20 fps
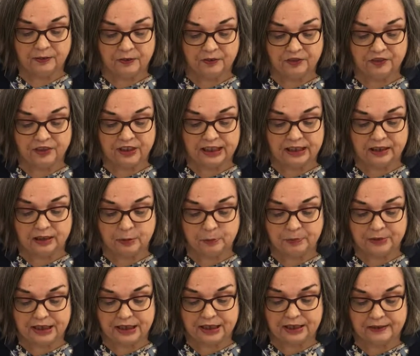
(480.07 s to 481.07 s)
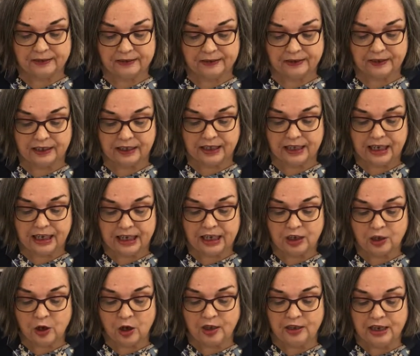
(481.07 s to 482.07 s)
vanilla beans. And
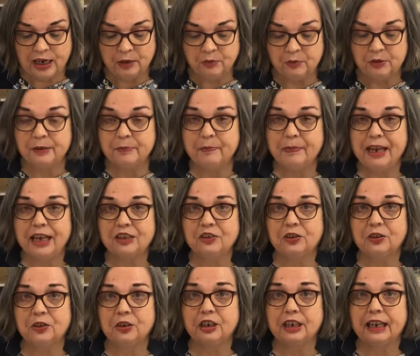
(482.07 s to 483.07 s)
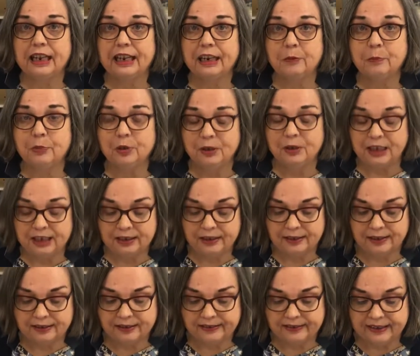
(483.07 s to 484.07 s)
all that was measured and put into
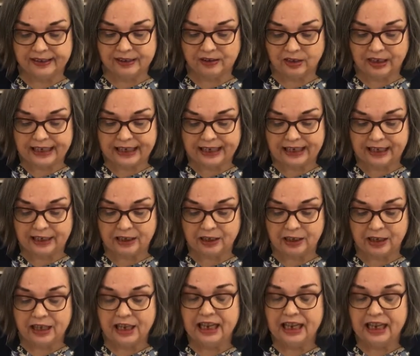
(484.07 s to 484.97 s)
the steel can,